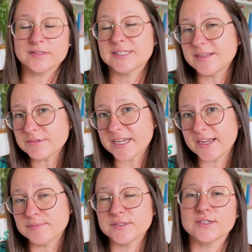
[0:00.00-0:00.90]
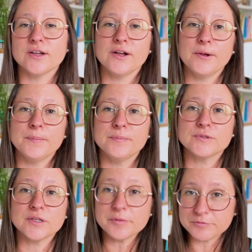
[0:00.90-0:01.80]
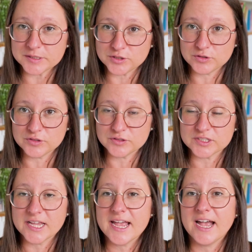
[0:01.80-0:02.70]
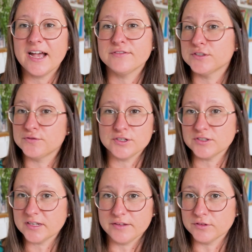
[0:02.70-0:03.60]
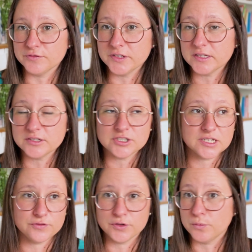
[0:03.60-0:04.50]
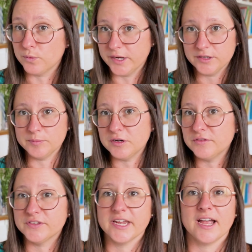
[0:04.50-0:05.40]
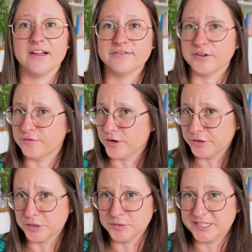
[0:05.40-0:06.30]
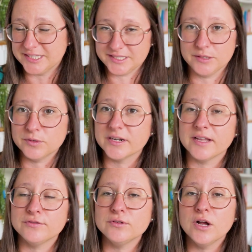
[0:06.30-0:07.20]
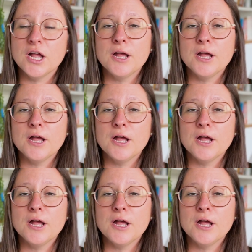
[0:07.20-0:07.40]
Sometimes some of my students have sufficient level of English, even way above. They have a very good C1 level,